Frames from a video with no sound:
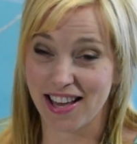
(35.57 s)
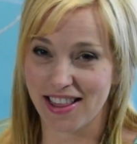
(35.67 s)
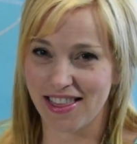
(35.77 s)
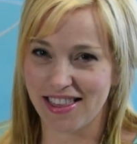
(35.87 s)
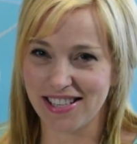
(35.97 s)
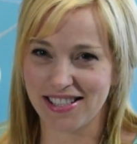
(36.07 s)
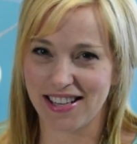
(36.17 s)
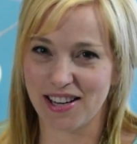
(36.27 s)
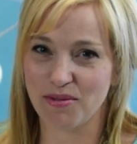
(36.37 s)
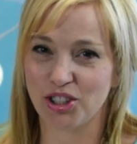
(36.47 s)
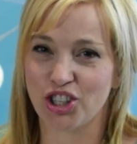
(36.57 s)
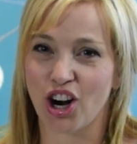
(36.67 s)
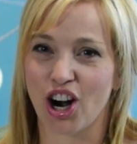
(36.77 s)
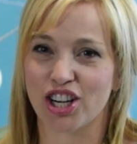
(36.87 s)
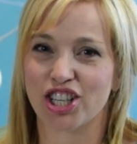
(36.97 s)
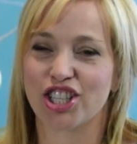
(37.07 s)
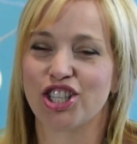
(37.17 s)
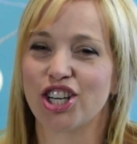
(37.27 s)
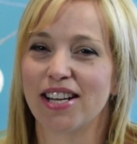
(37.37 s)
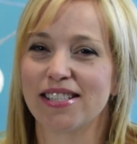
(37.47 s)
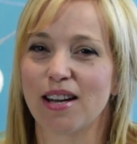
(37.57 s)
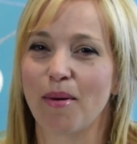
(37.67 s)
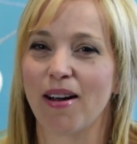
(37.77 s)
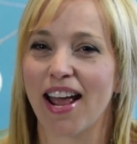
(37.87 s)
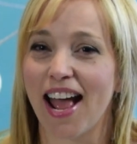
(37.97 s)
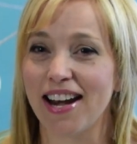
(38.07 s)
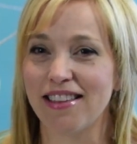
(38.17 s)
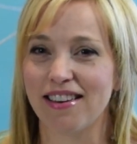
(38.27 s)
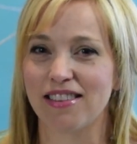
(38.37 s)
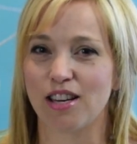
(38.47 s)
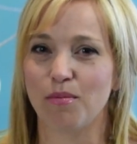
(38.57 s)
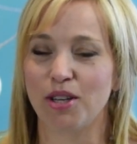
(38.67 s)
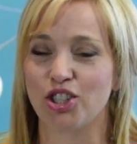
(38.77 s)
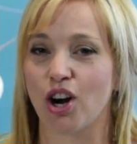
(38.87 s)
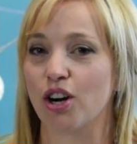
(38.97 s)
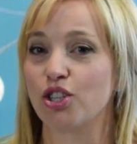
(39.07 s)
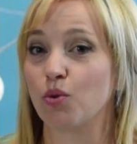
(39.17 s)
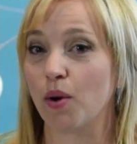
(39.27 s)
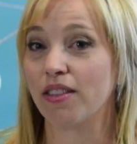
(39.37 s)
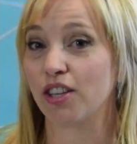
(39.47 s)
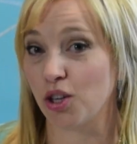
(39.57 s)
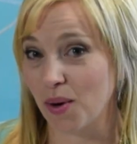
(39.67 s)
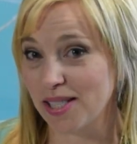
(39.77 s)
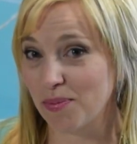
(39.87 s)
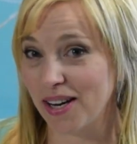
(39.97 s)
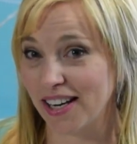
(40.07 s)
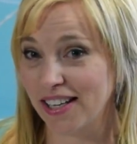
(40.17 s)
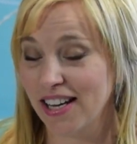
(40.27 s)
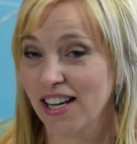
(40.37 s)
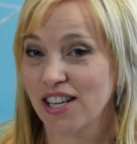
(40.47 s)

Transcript: This thing will charge just about anything that can be charged with USB.